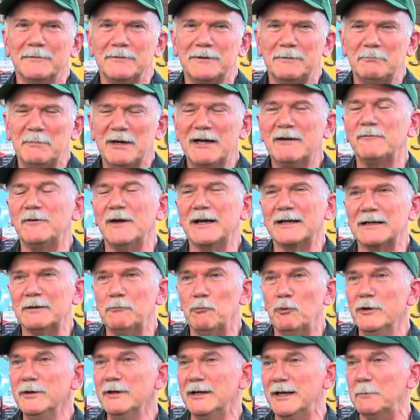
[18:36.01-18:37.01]
matter of fact,
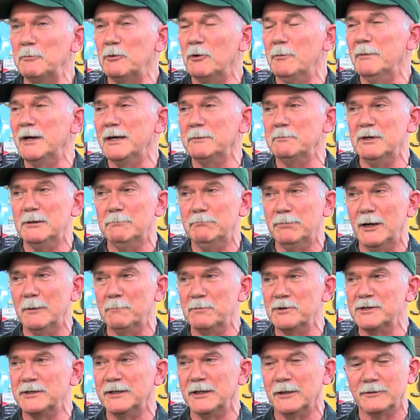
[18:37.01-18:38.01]
one day I'm going to make me a
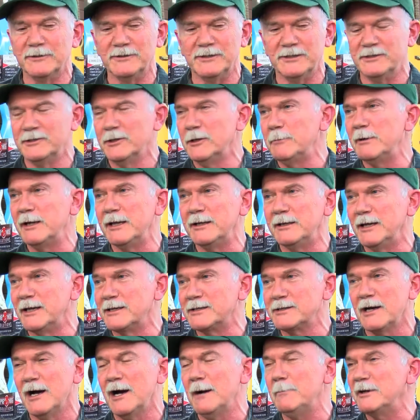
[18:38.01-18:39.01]
bumper sticker that says nobody
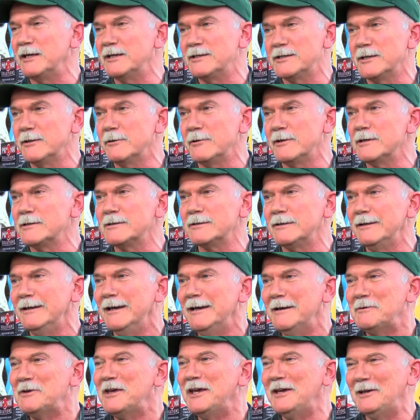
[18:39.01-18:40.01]
takes comedy seriously.
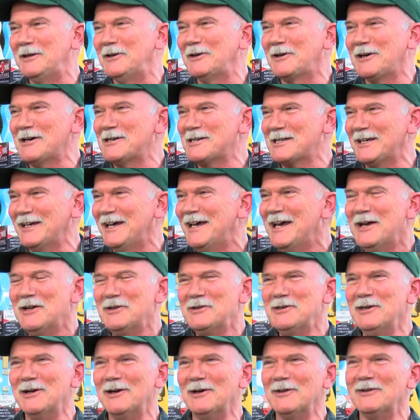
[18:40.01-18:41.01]
Because,
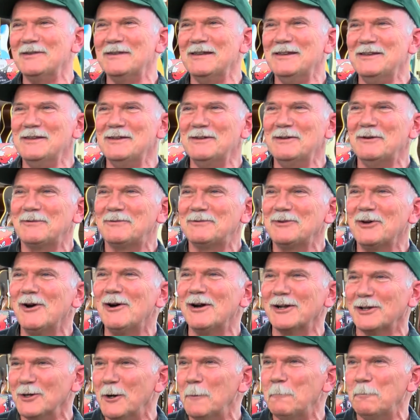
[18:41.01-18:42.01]
it's
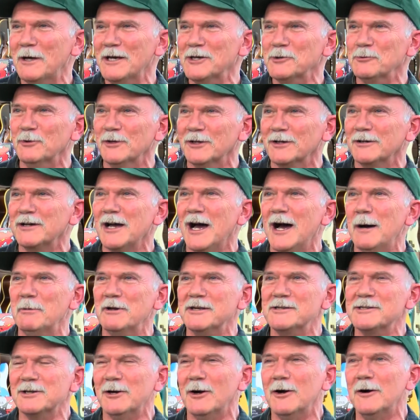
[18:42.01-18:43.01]
hard to go places with a
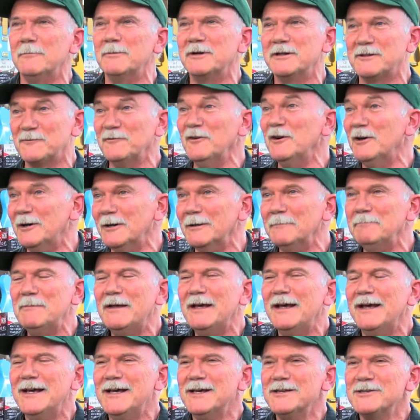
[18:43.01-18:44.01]
comedy song, but it's fun.
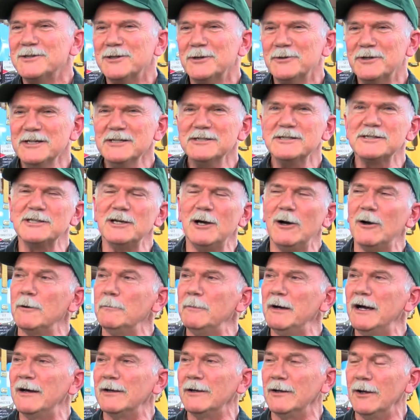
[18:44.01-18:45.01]
So this is a song
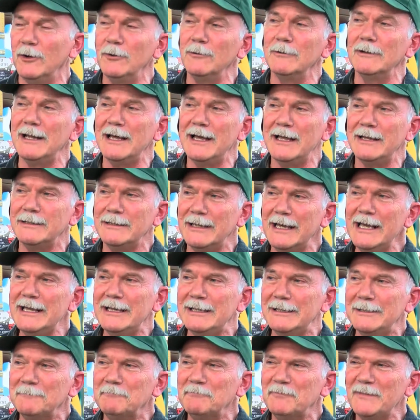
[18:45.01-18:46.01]
about online
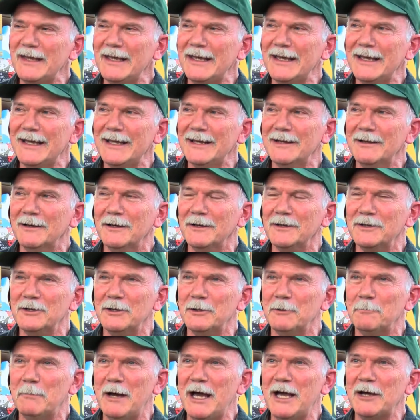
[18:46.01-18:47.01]
dating. And,
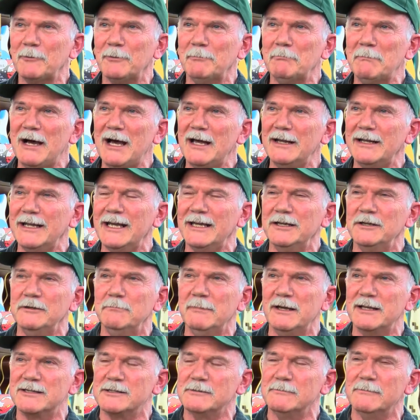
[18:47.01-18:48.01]
back in my day, you
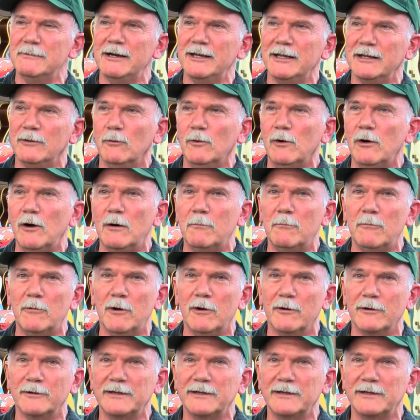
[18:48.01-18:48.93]
met somebody at Walmart or